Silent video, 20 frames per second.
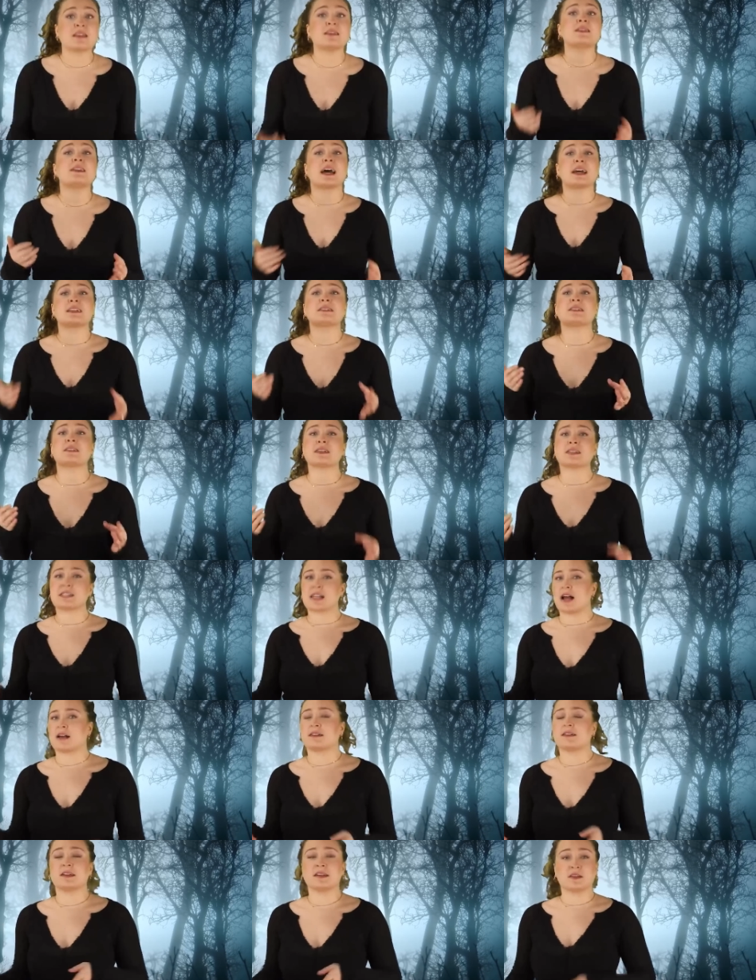and that is
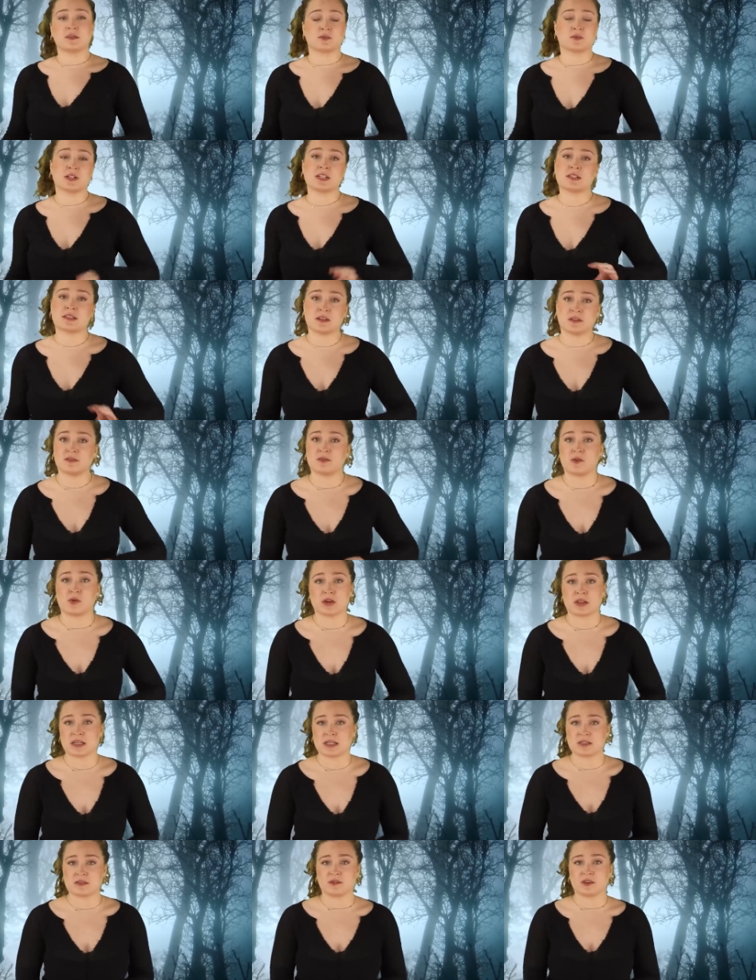exactly the reason for
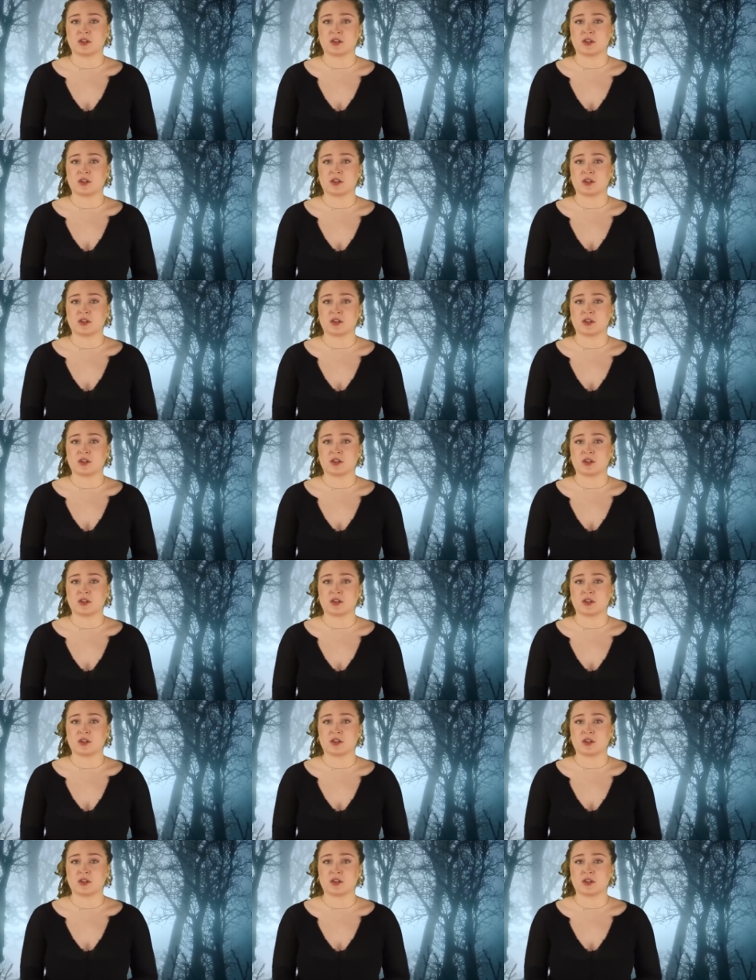these